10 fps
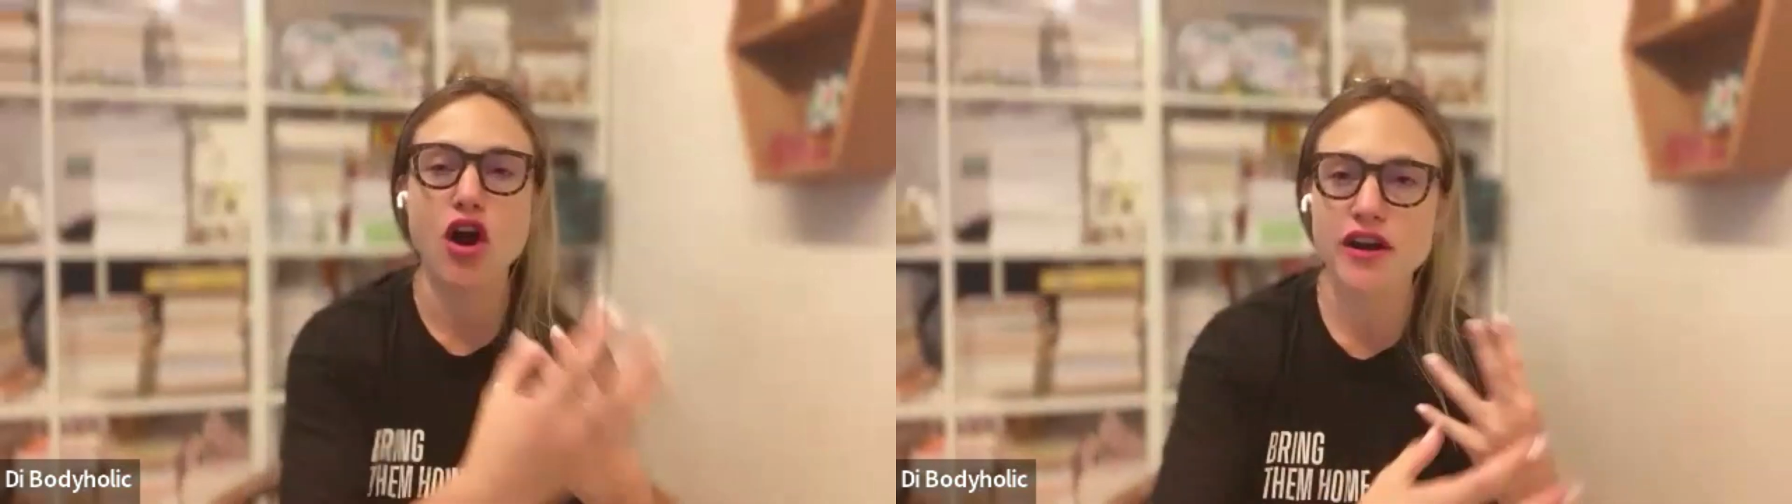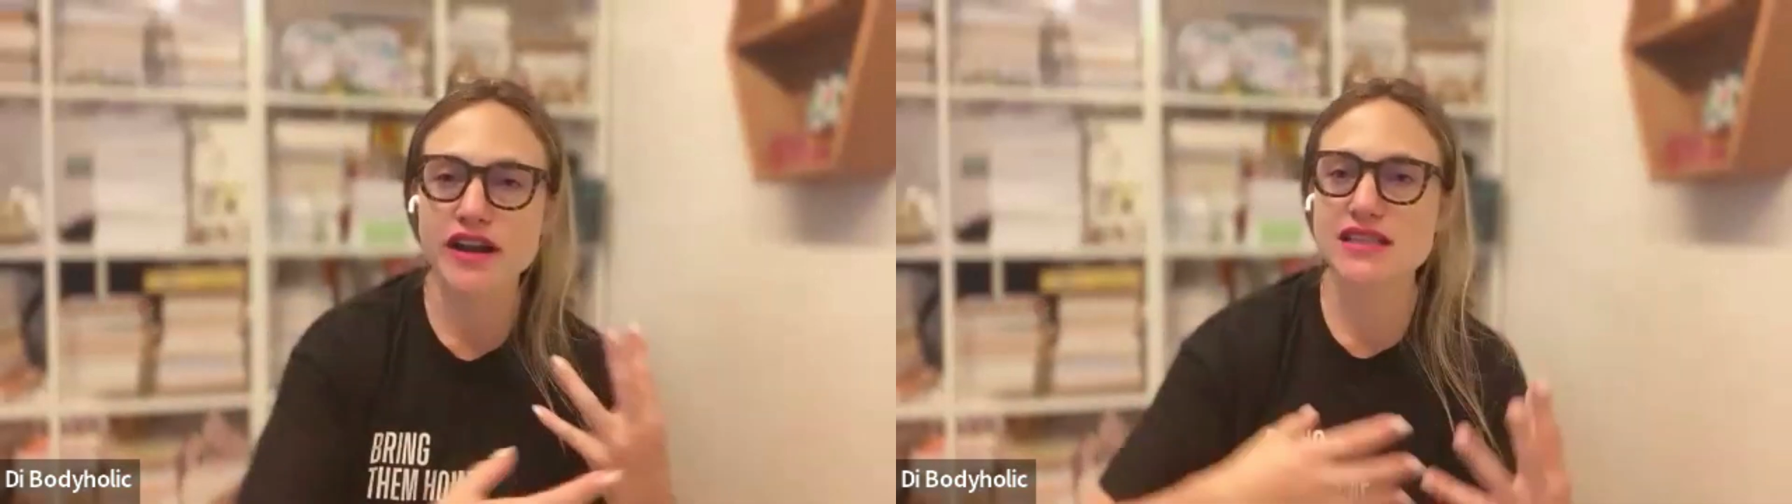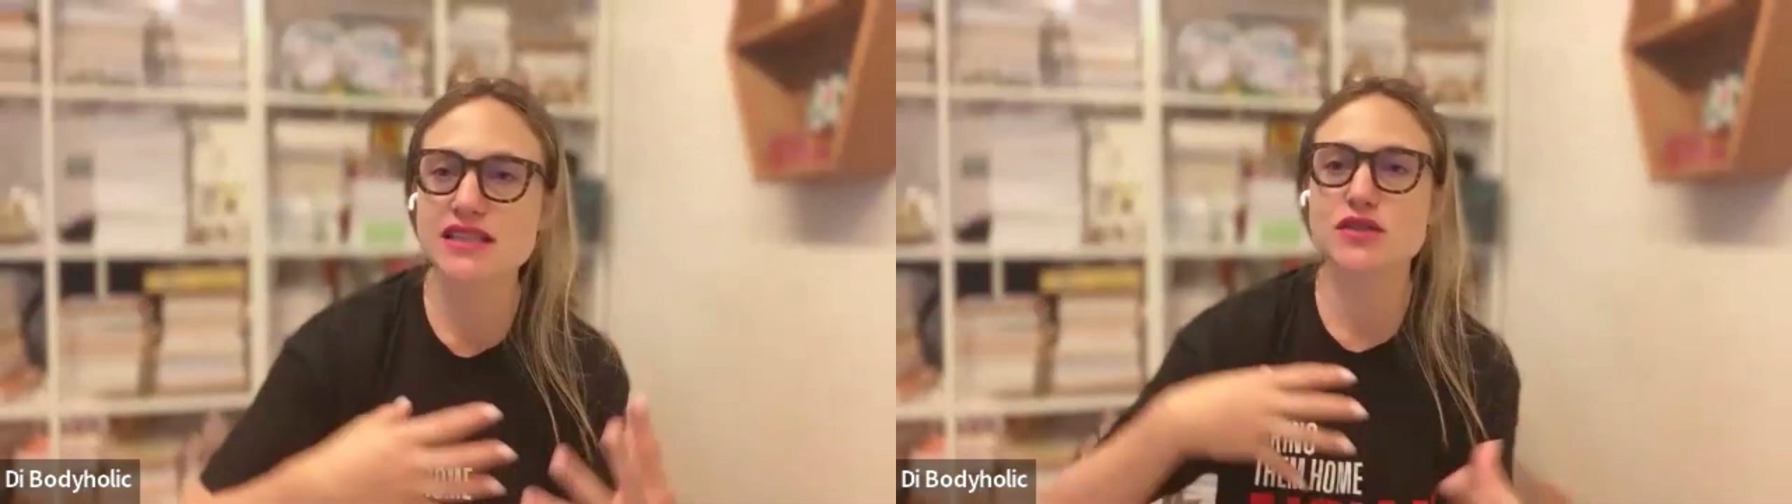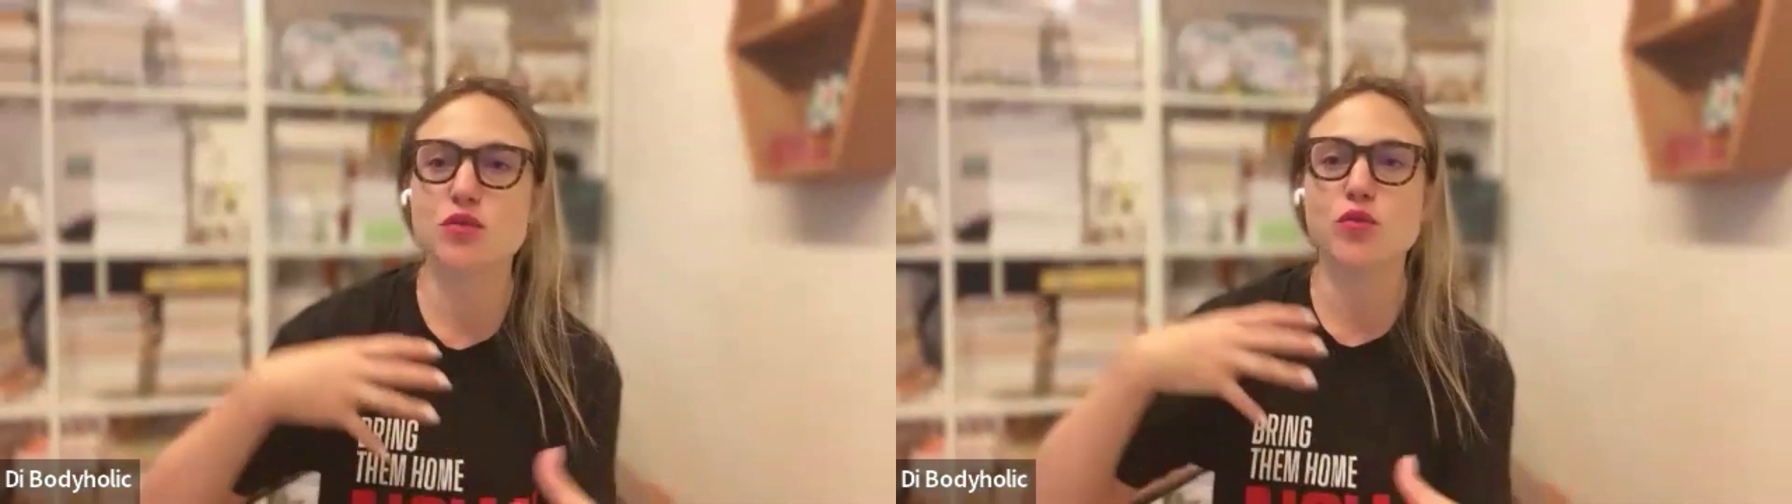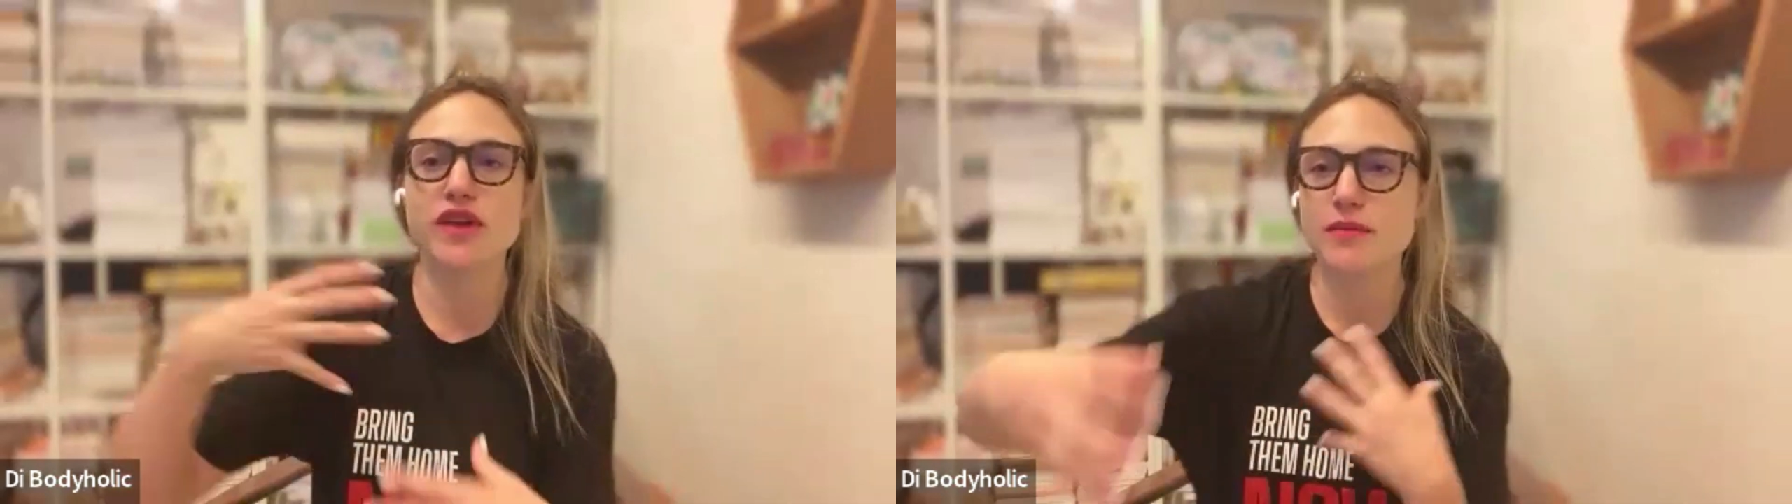artist
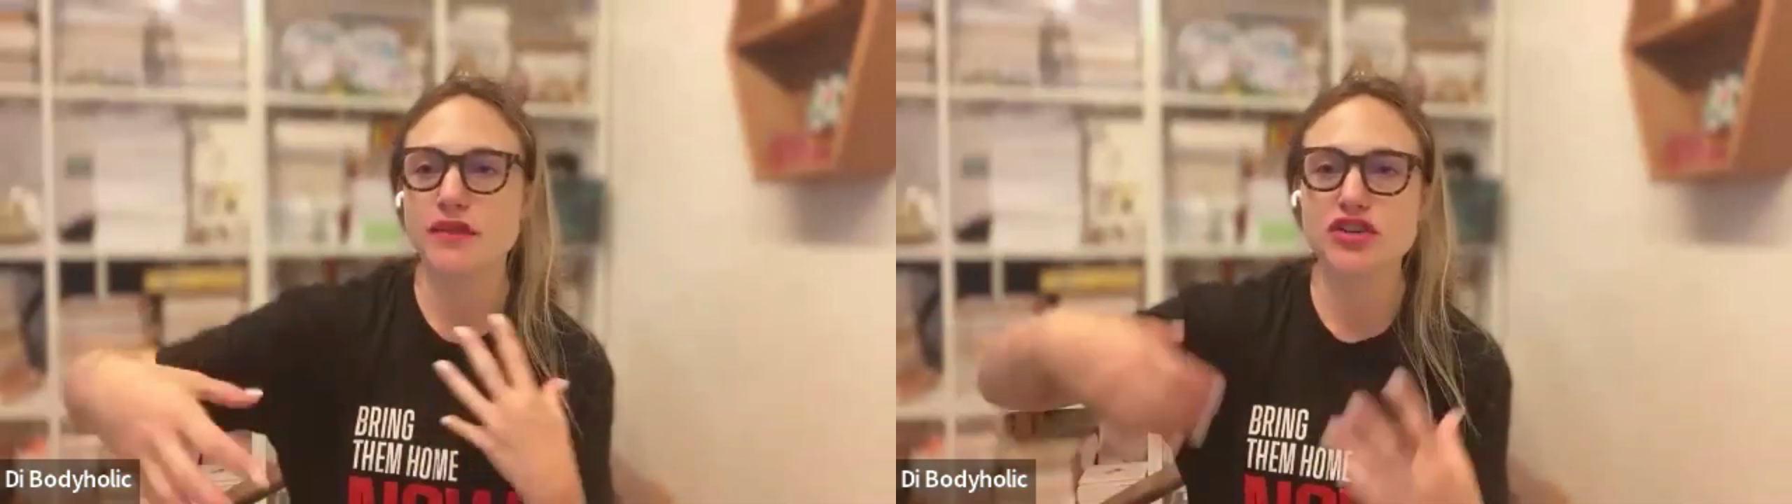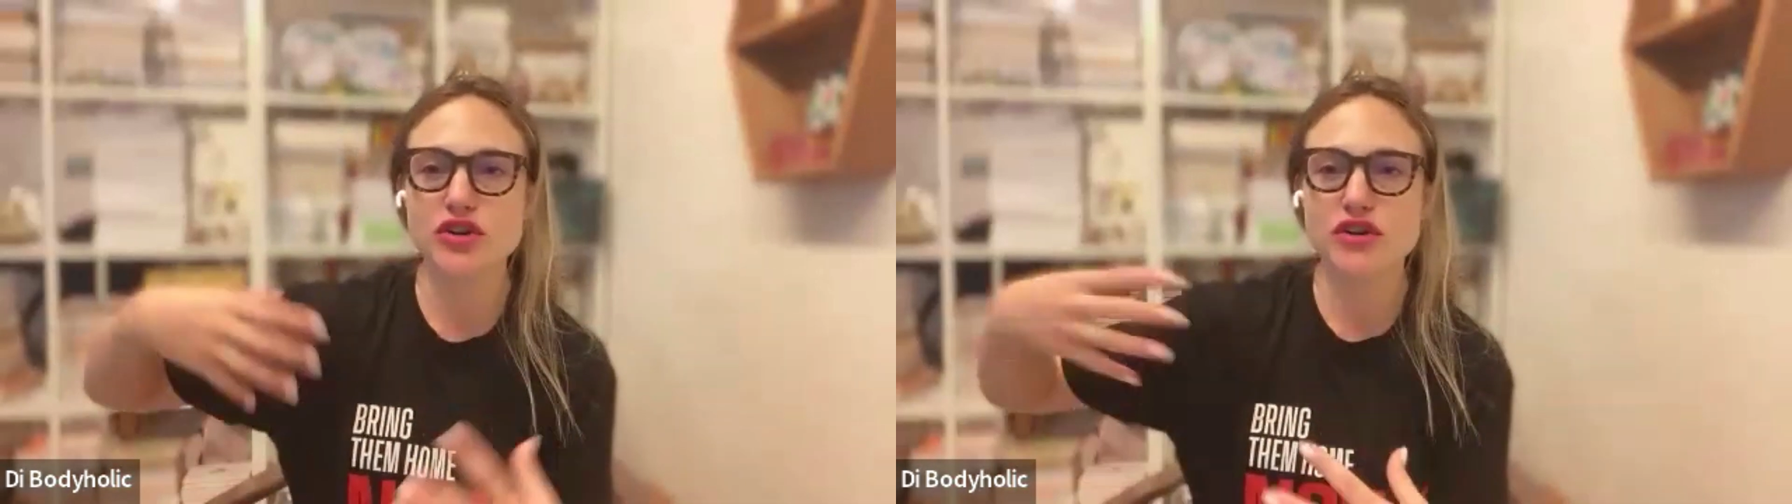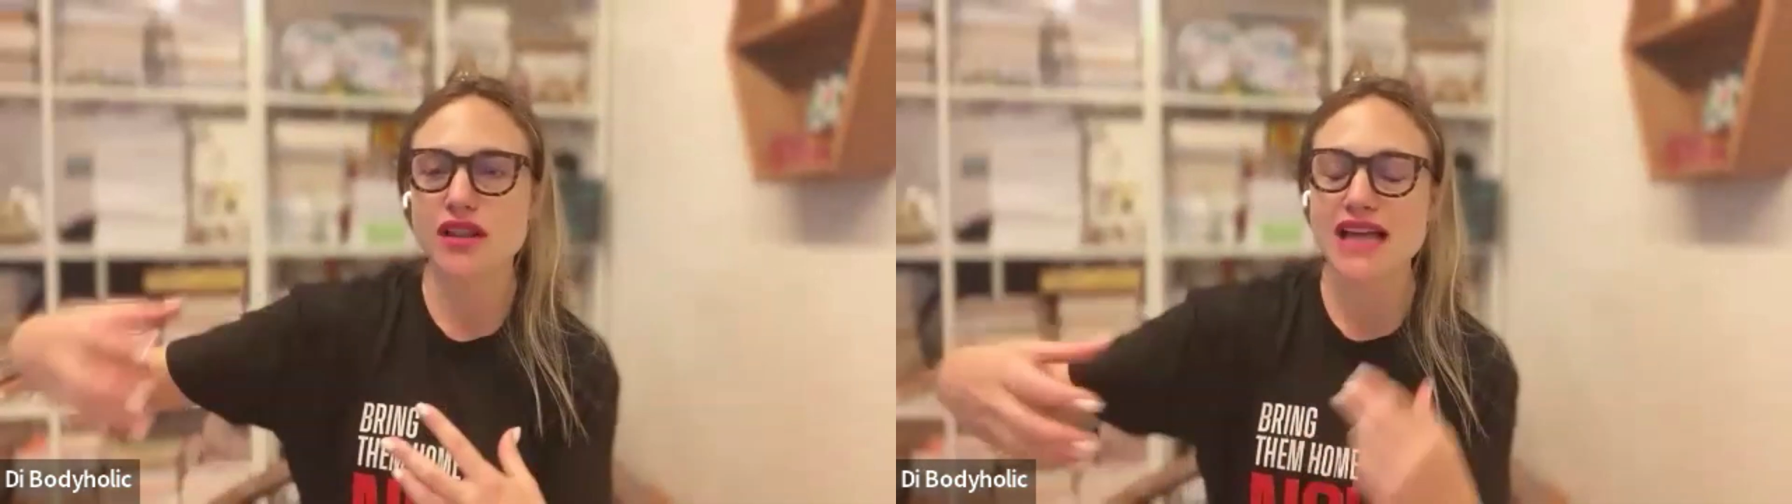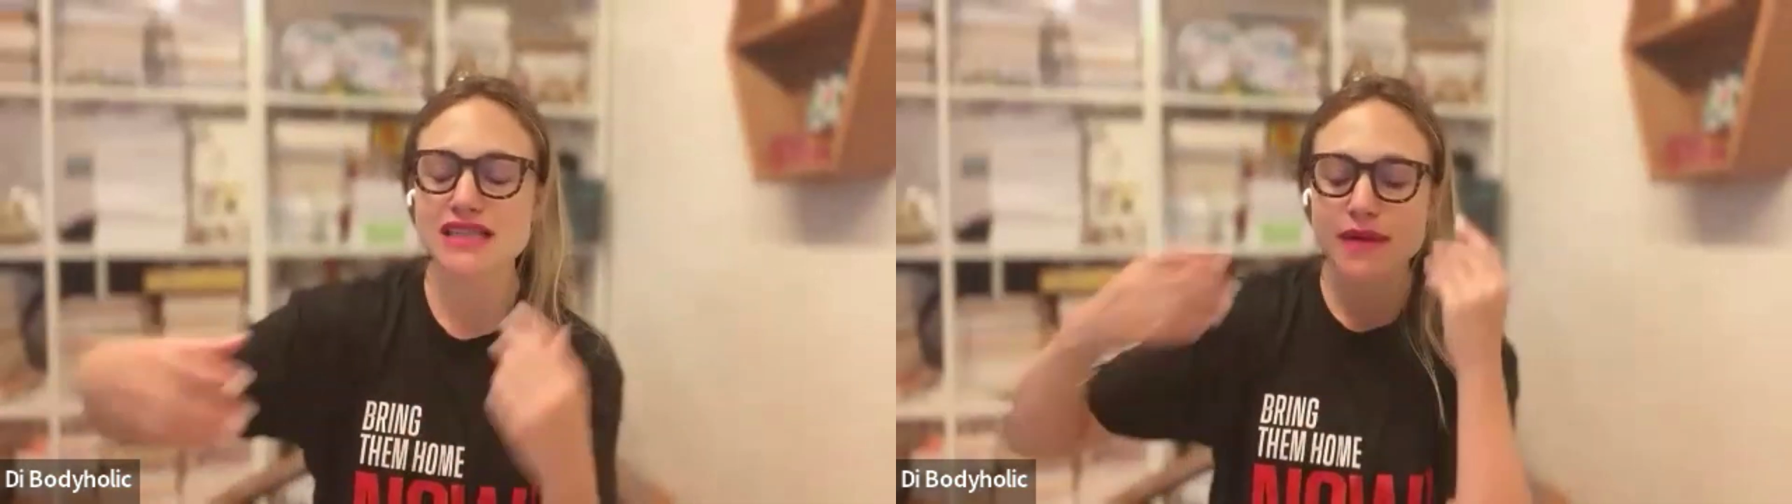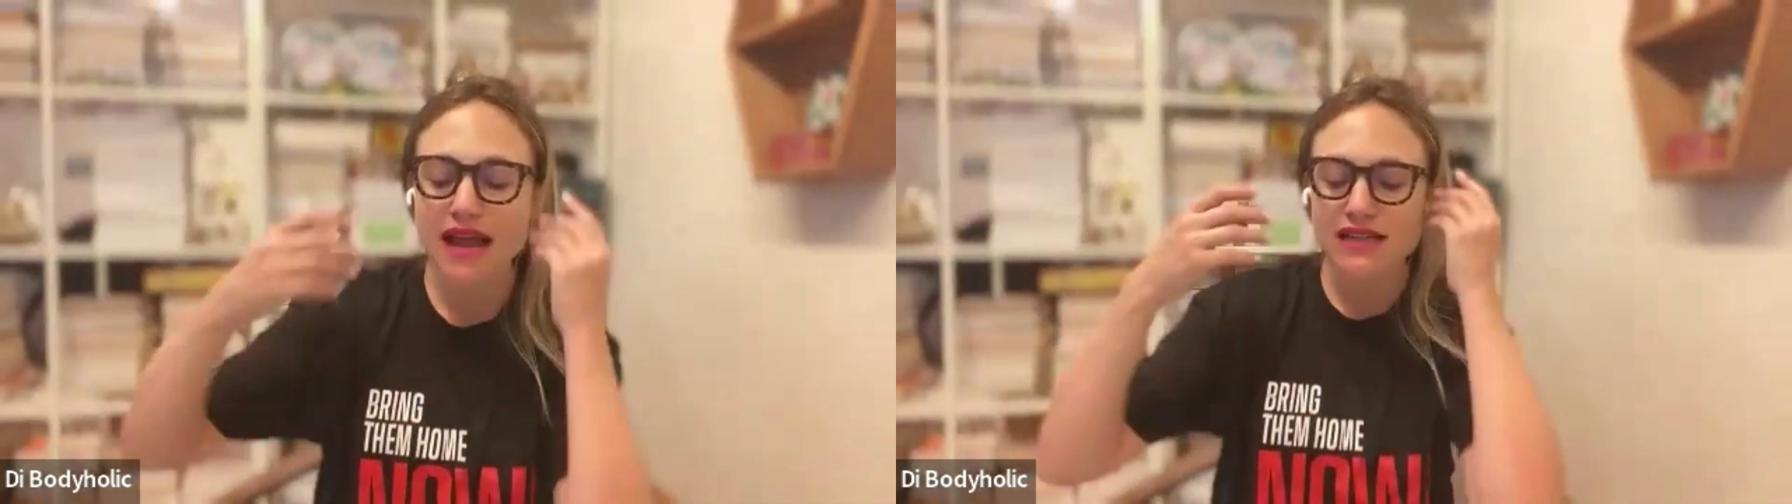with the maternal
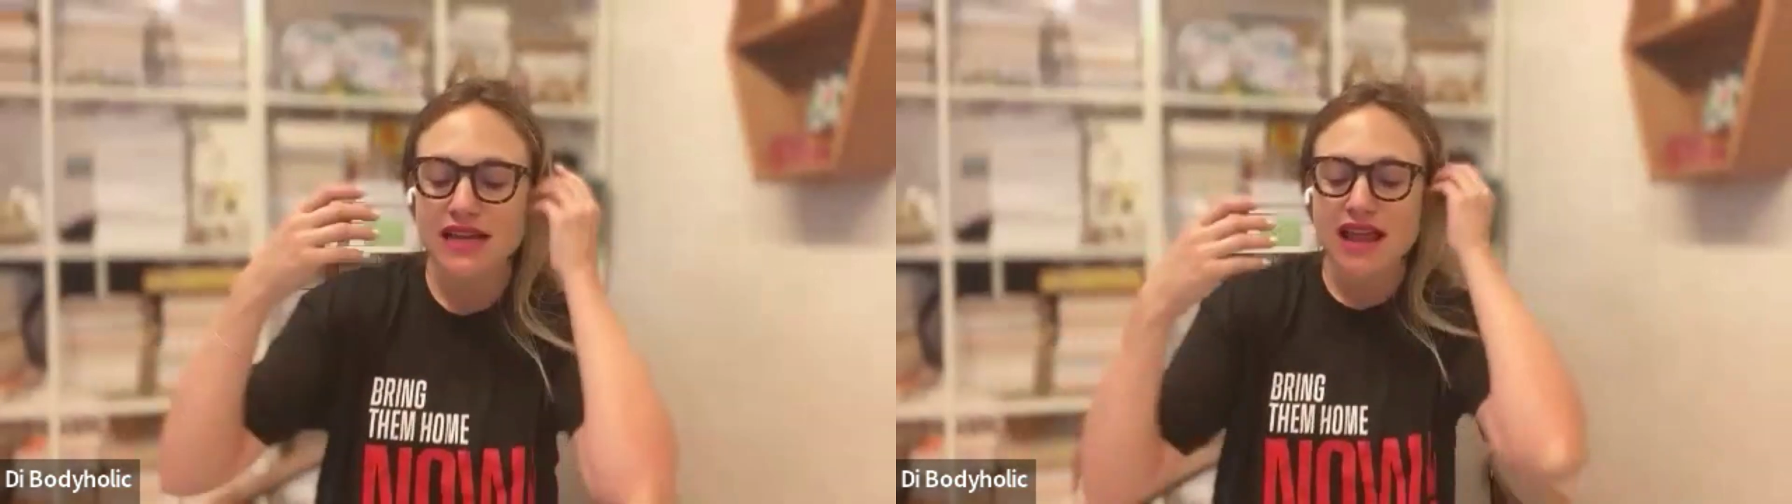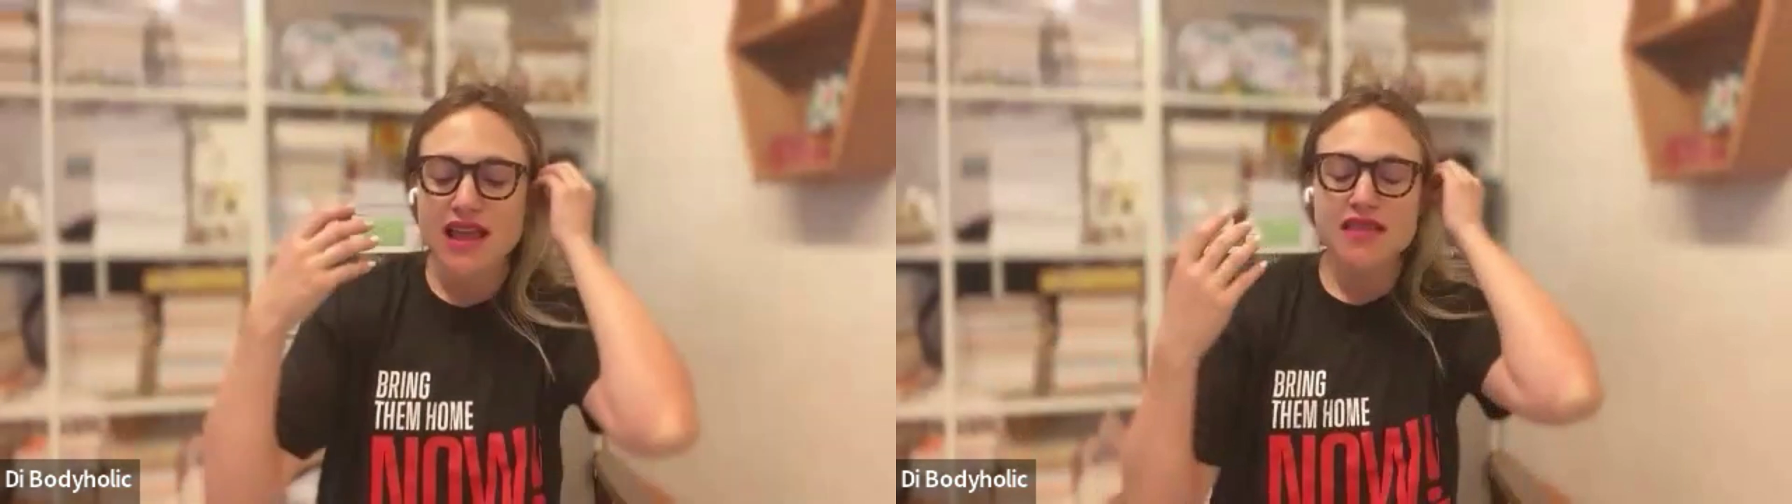aspect